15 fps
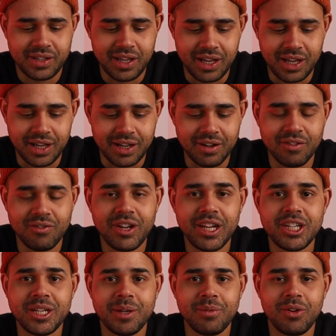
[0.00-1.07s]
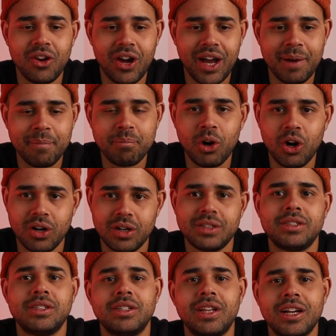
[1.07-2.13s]
A really cheap light
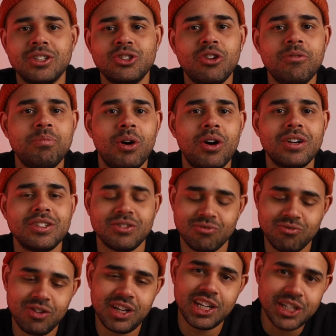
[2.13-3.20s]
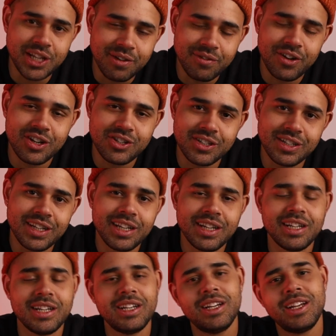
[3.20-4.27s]
box, like a soft box, a really cheap version,
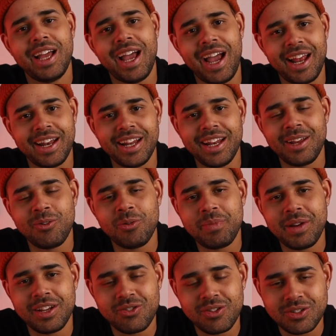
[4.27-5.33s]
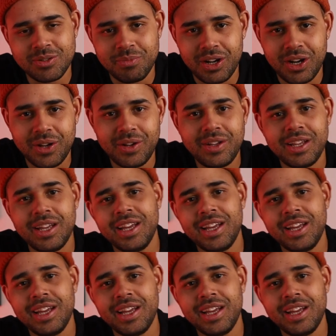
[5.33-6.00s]
and the link will be in the description below.